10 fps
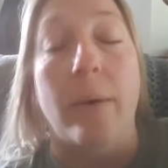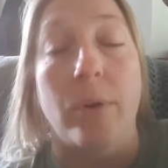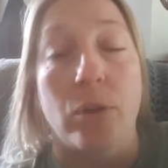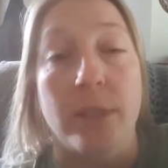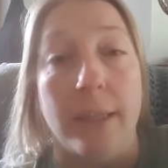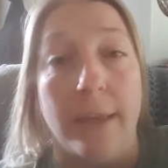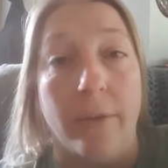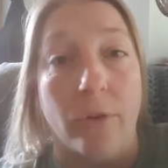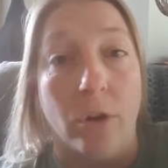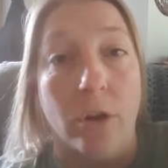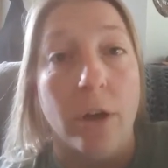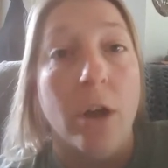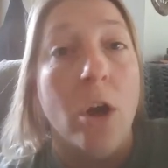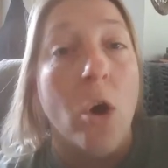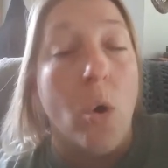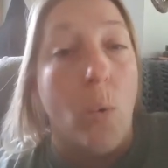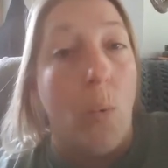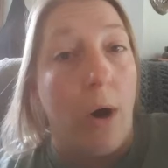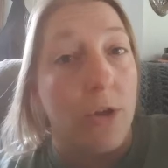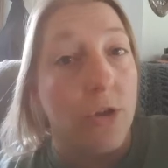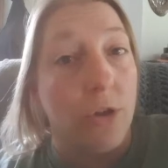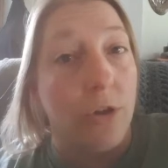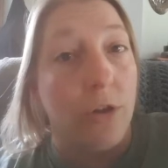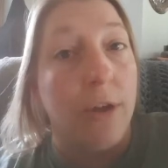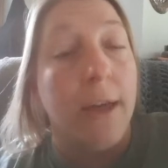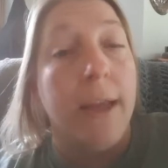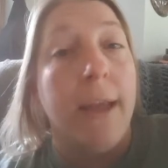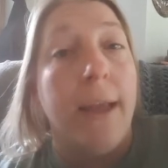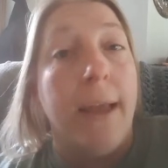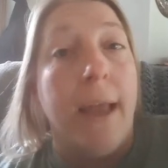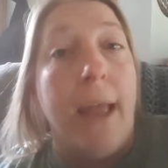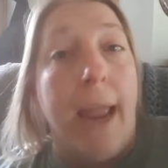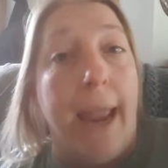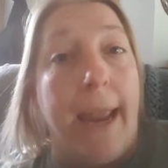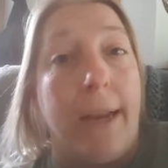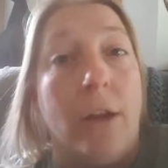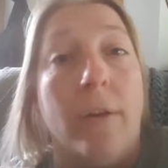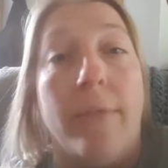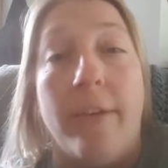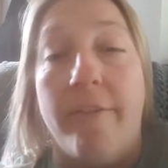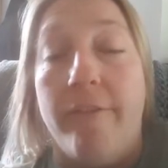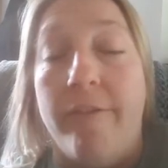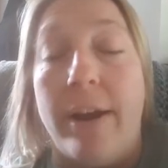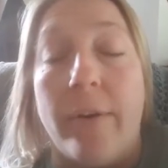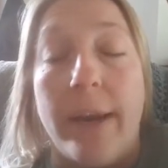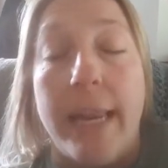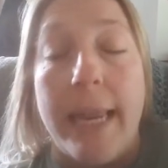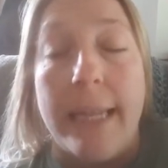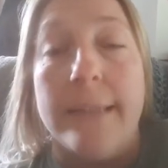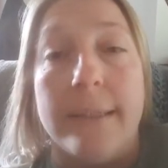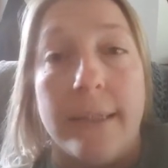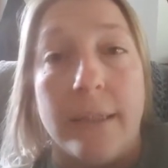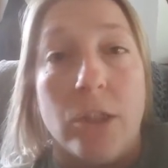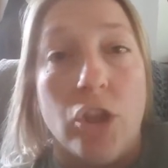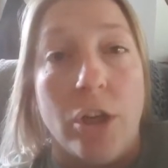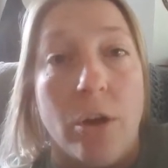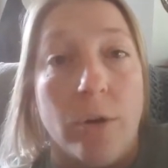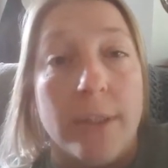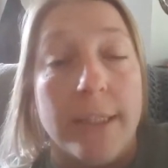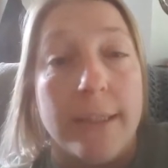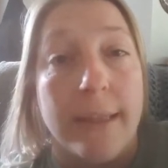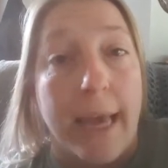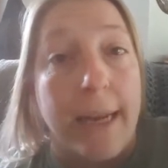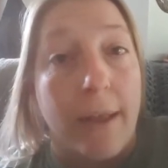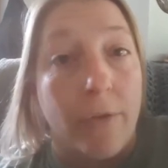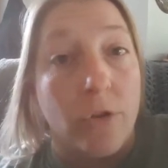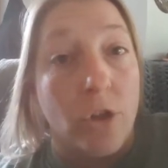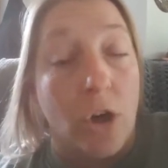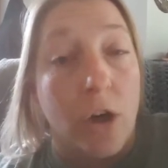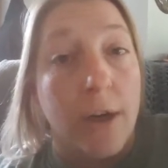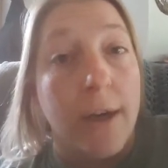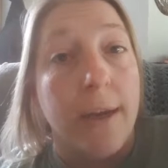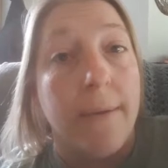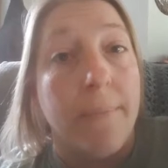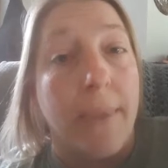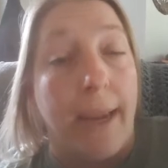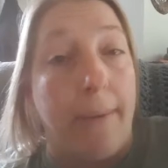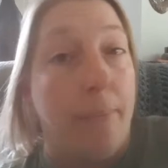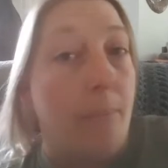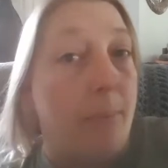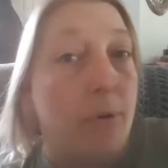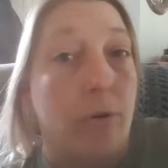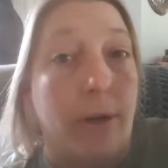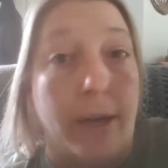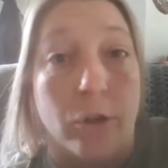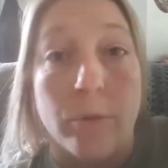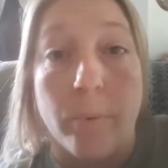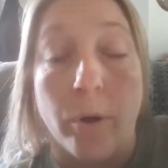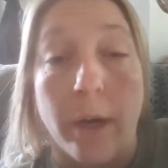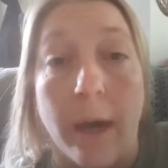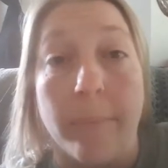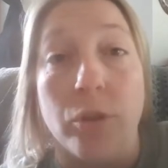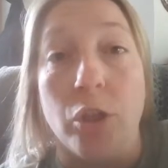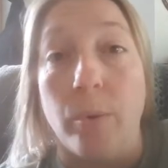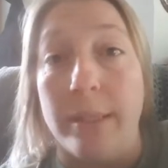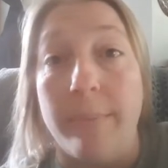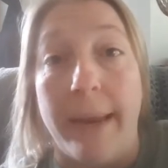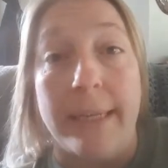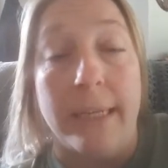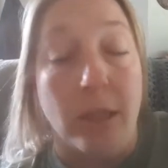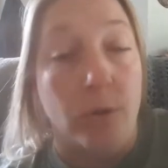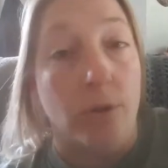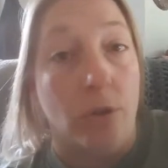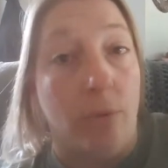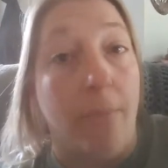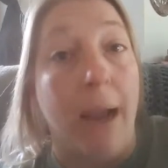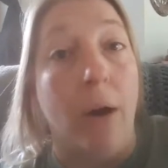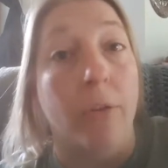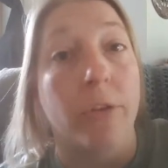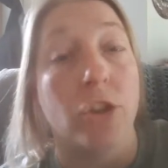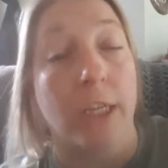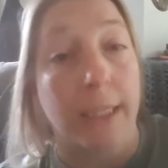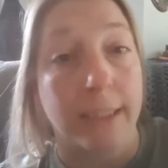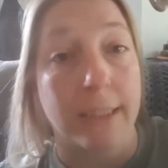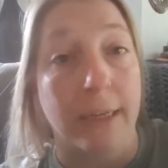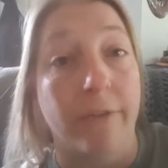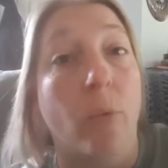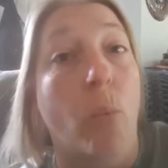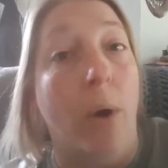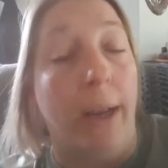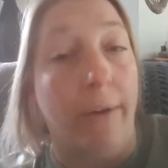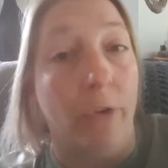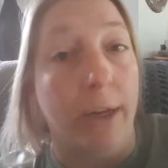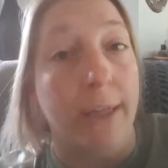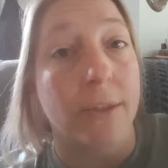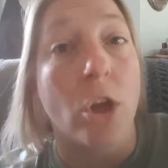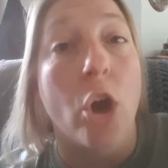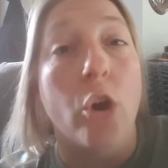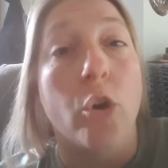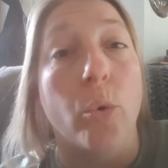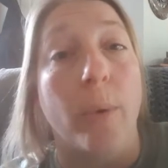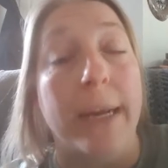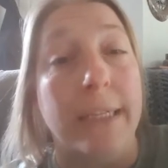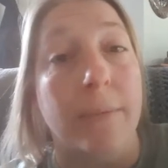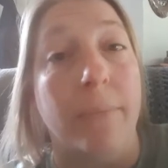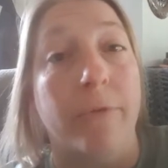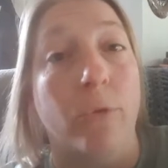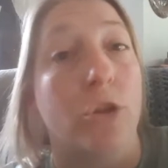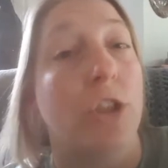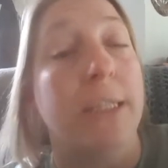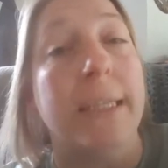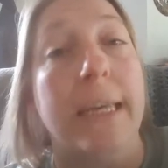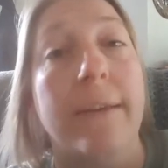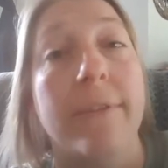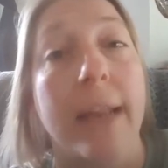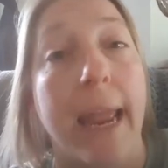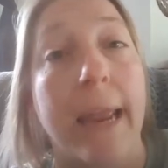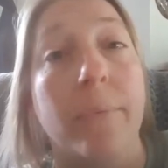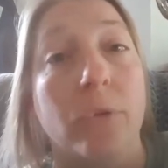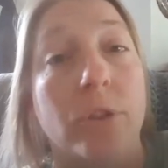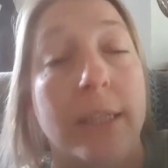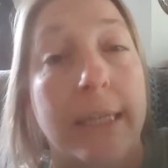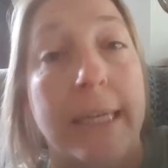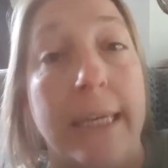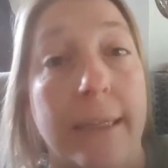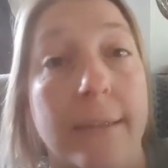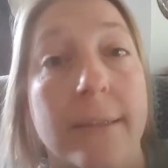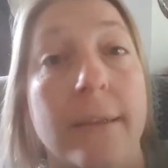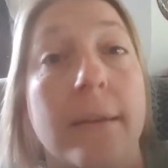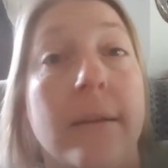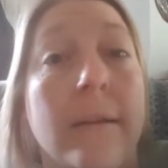Now, when you see the other dog, watch her. And the very instant she notices that other dog, and maybe her ears perk up, she quits panting, closes her mouth, she gets stiff, whatever it is, correct it before she's even able to get